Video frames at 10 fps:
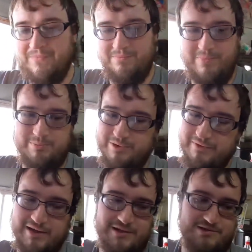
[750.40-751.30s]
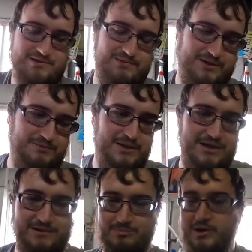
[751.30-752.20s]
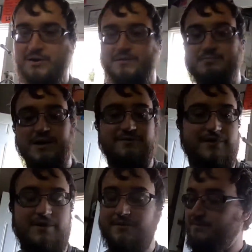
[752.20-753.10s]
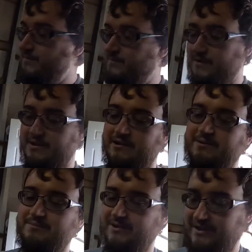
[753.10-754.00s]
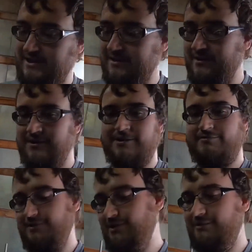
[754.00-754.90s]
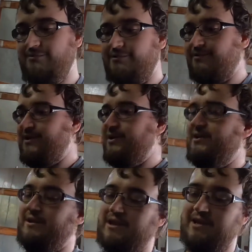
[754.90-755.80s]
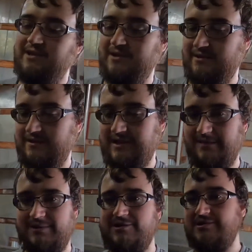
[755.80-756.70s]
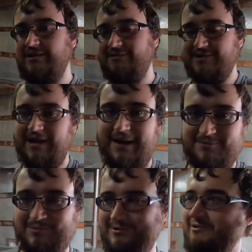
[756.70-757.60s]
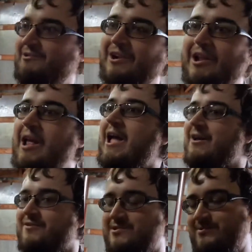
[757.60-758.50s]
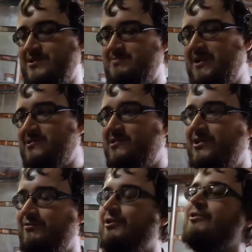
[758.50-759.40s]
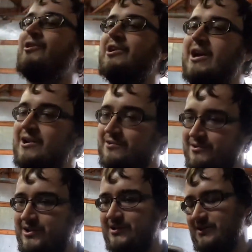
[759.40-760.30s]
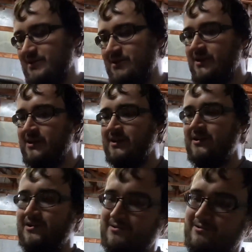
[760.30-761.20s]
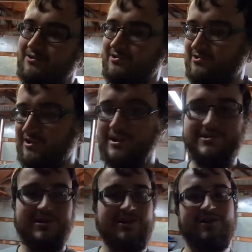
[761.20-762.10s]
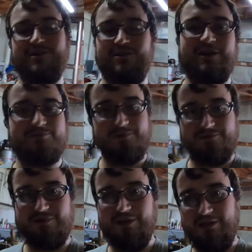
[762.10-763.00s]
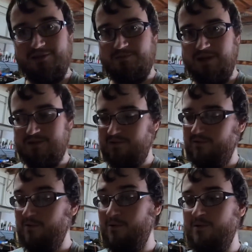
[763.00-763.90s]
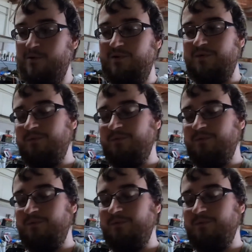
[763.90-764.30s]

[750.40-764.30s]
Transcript: people have had issues with them, and part of it's my fault. Again, we were running a combination that wasn't optimal. We were running a 1/2-inch wheel spacer, and we were running conical lug nuts. According to Strange, you're not supposed to run any spacer or